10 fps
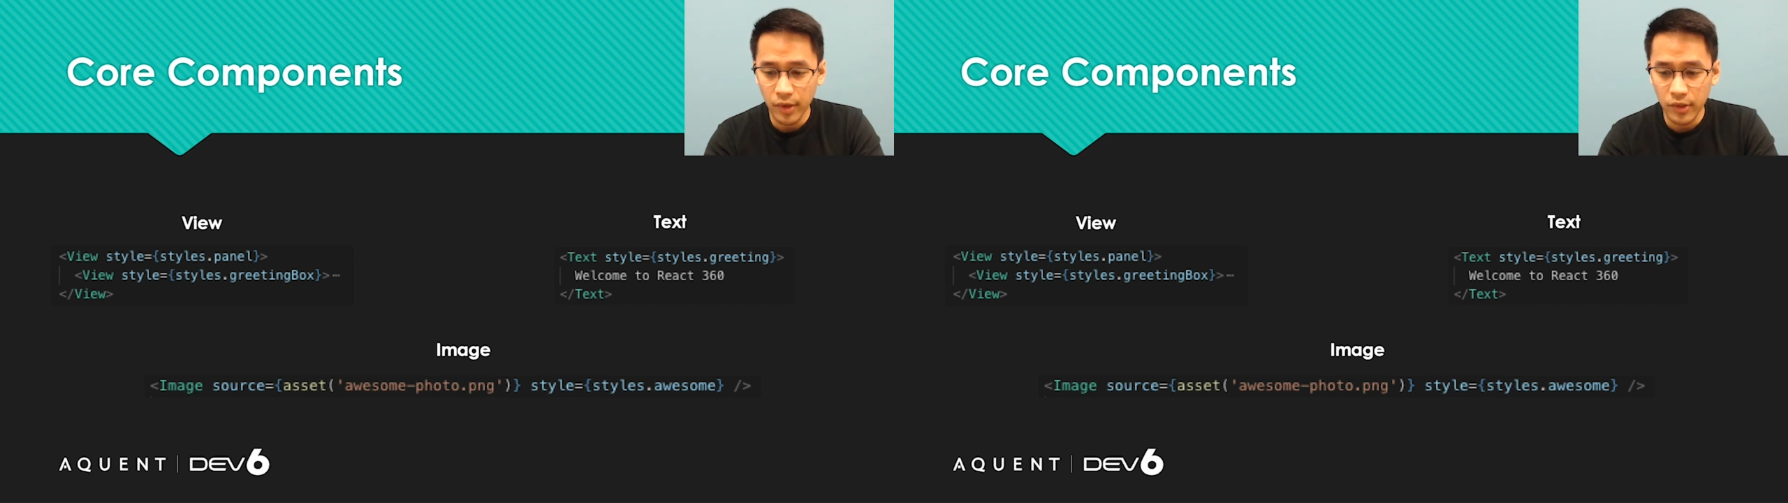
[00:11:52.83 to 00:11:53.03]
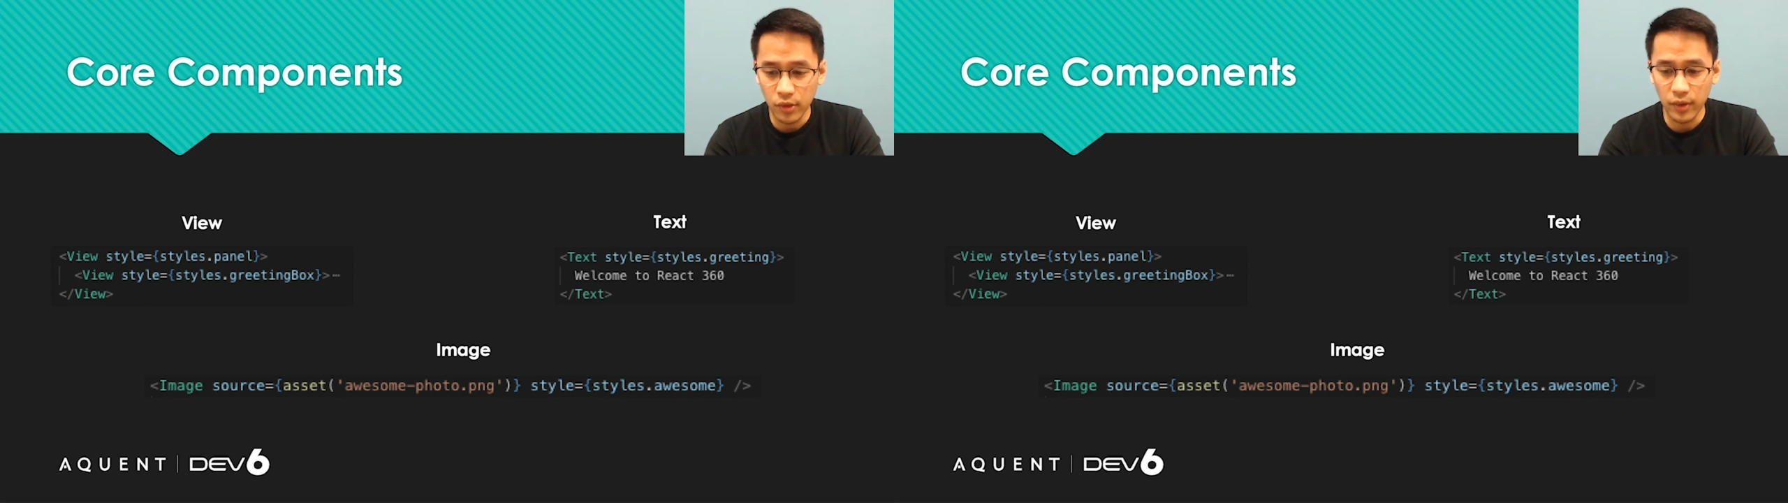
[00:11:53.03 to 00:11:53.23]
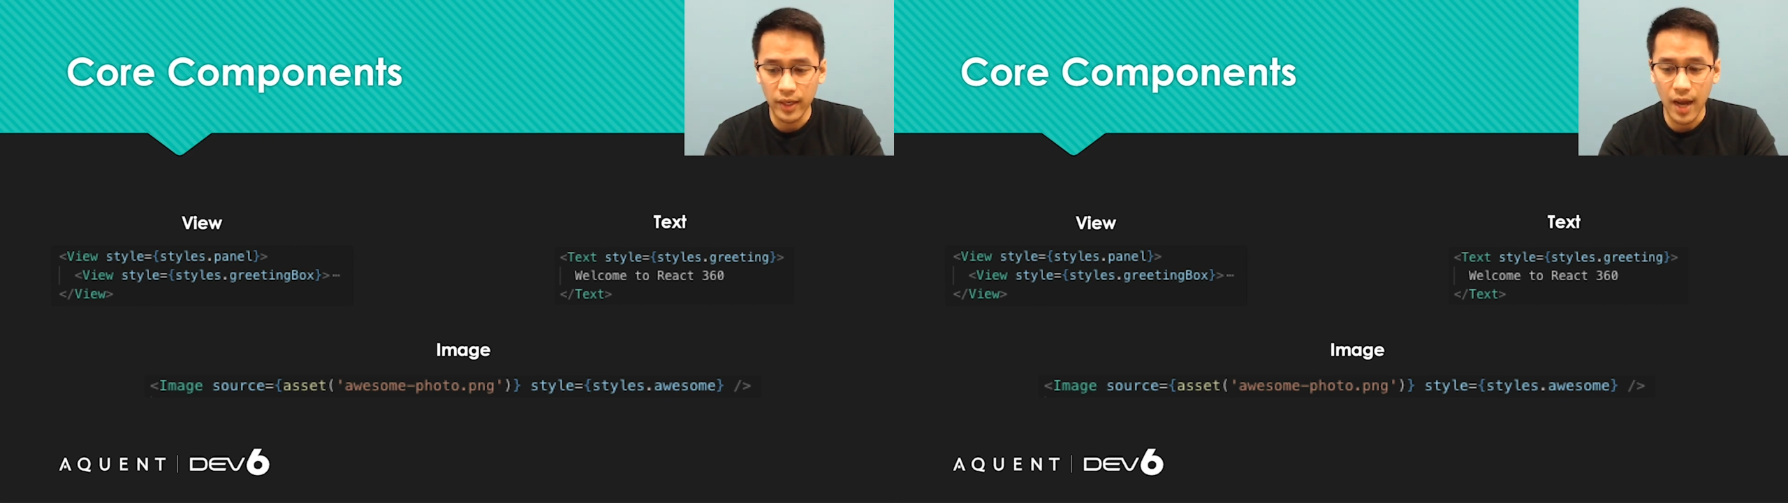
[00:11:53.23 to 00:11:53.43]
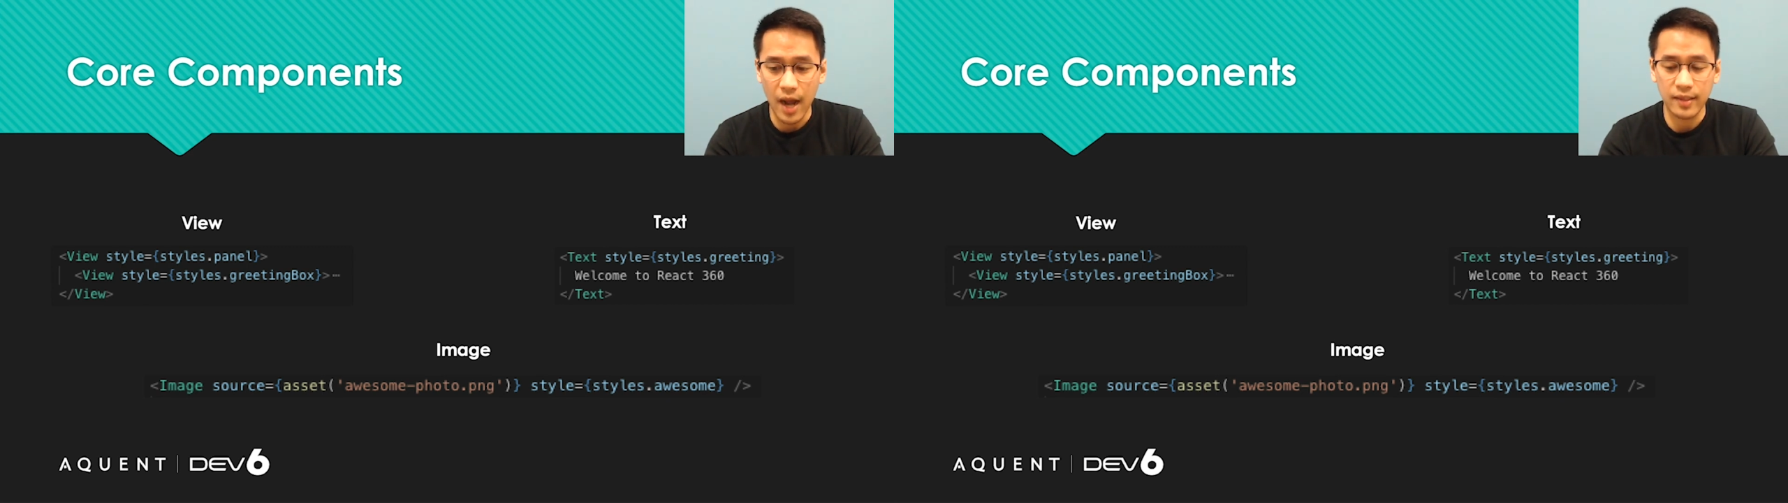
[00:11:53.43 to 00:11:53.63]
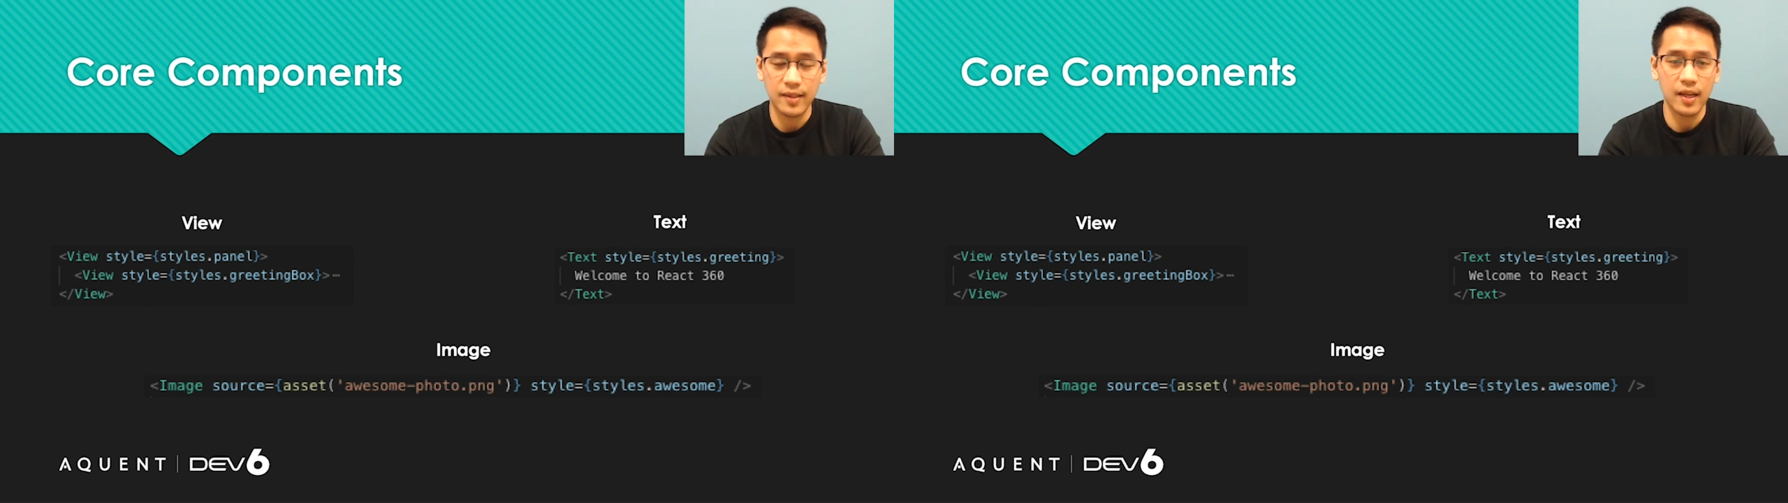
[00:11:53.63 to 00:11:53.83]
So it
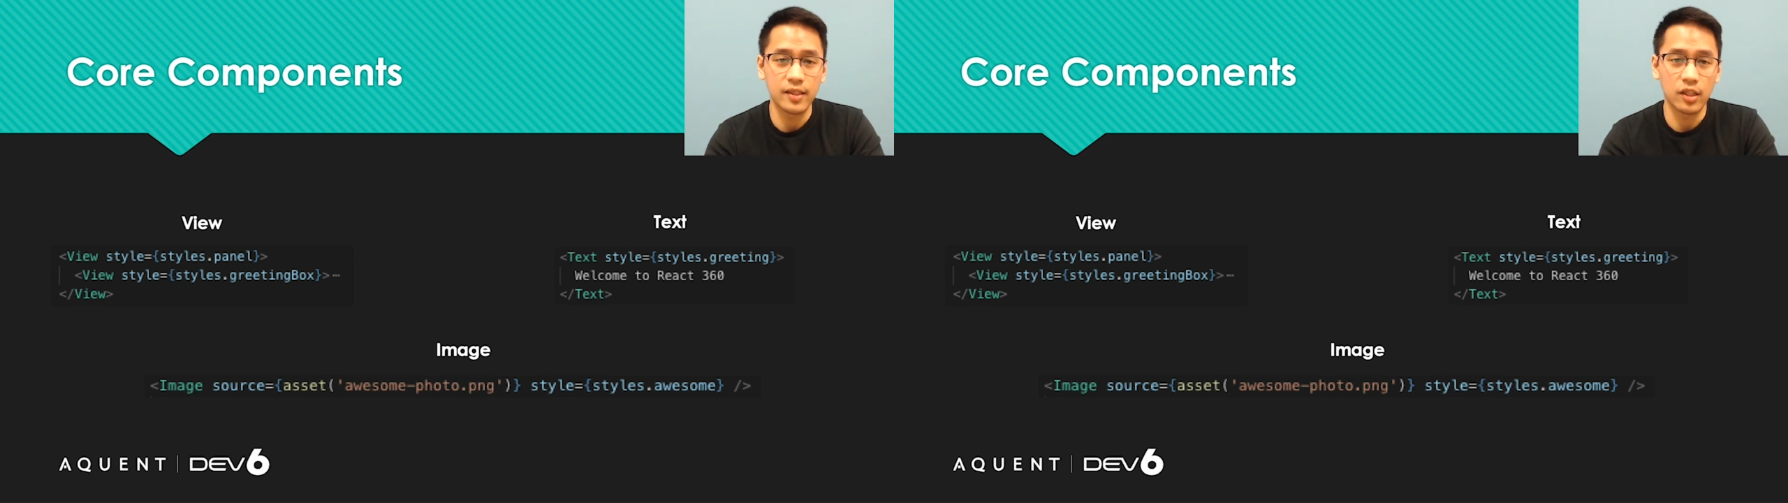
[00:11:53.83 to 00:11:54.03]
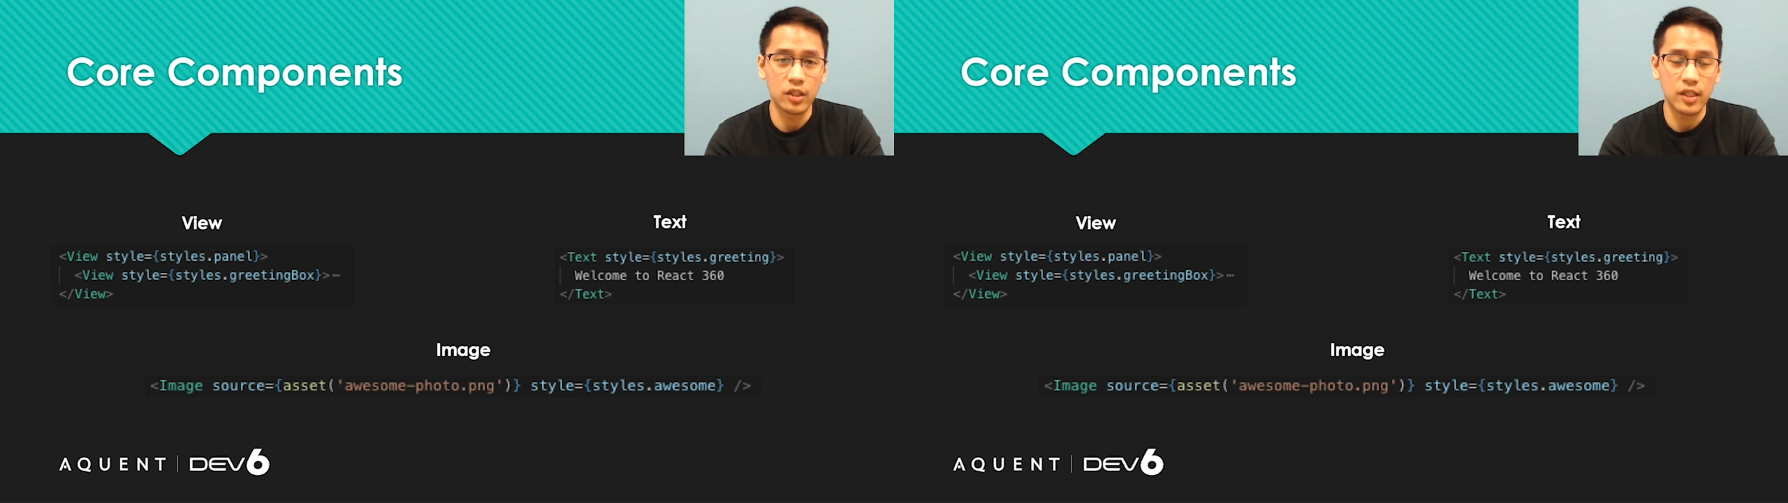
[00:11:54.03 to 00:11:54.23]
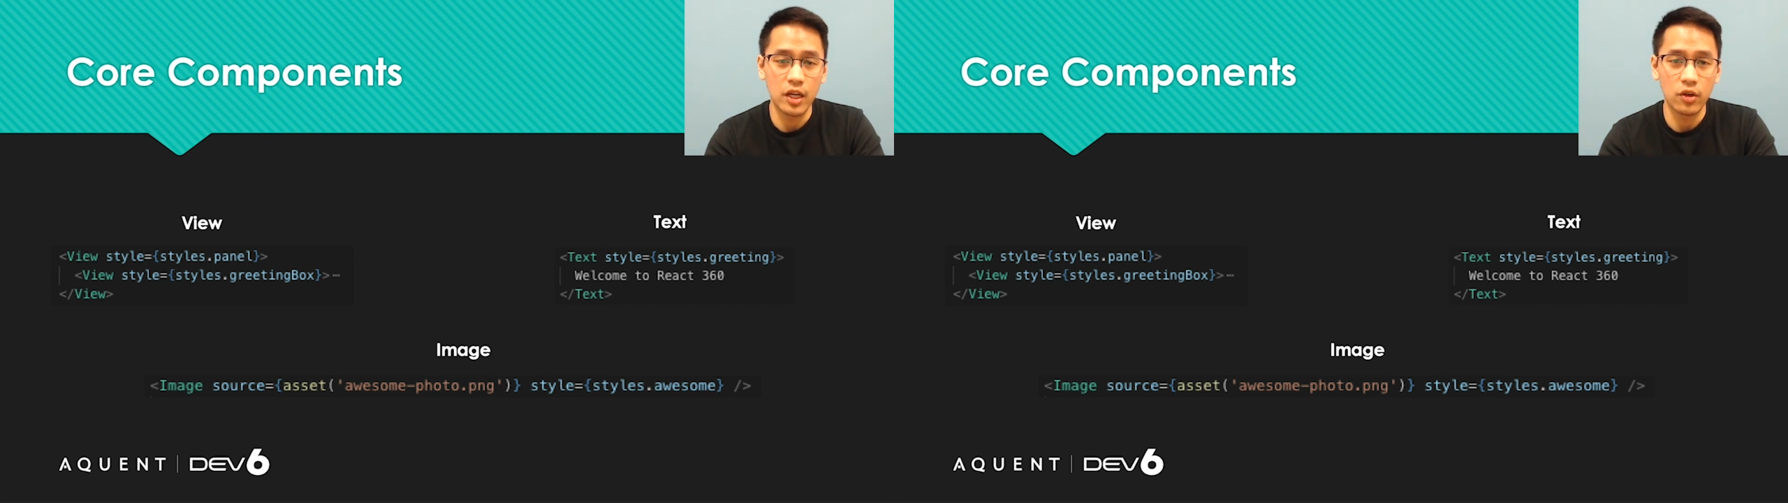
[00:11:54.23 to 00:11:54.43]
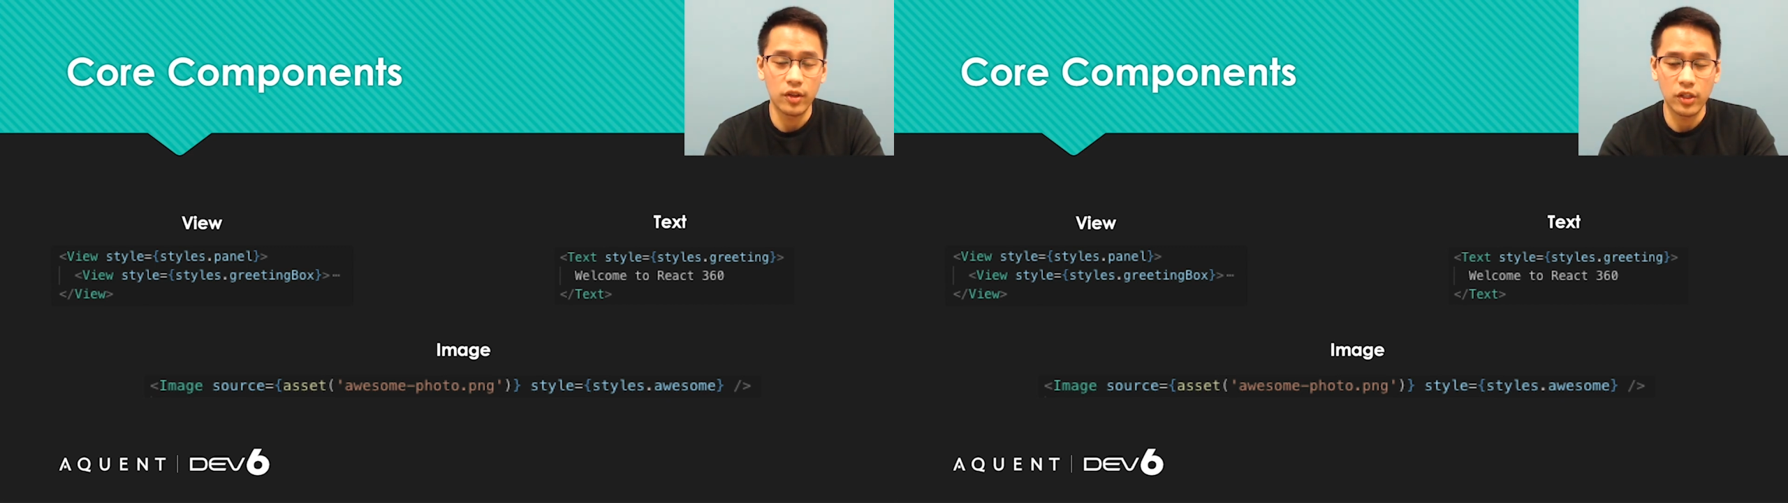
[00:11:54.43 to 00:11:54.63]
acts as a container